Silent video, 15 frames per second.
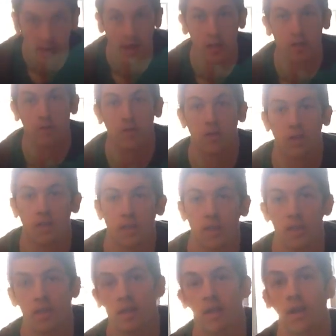that's for the
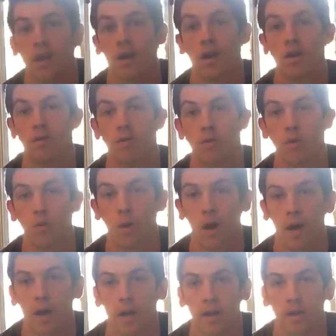T. For the
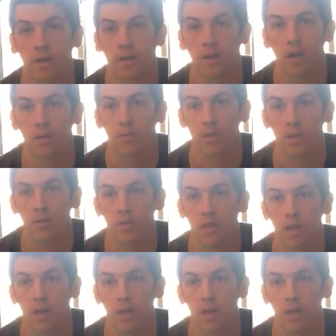Y, the arms are going to